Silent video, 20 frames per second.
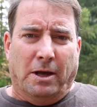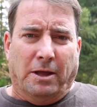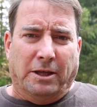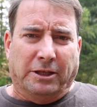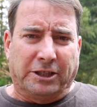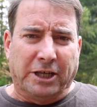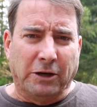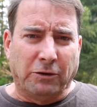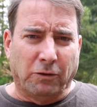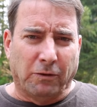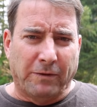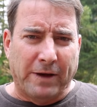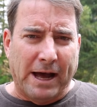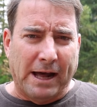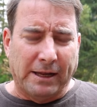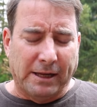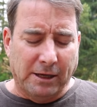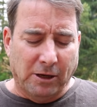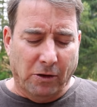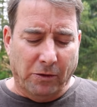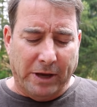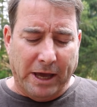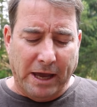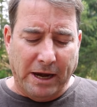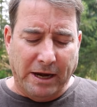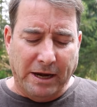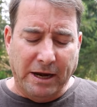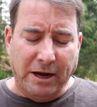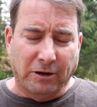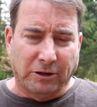The Central Valley
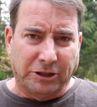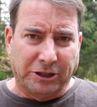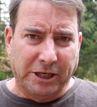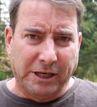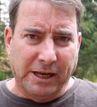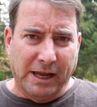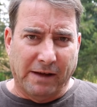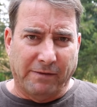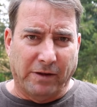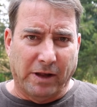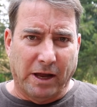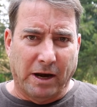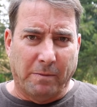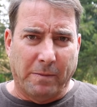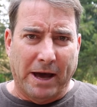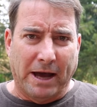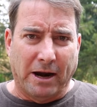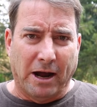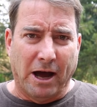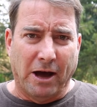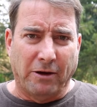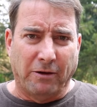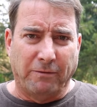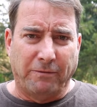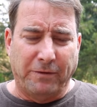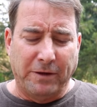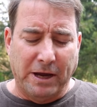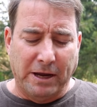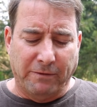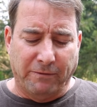located near sea level at about 100
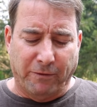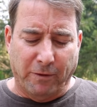feet.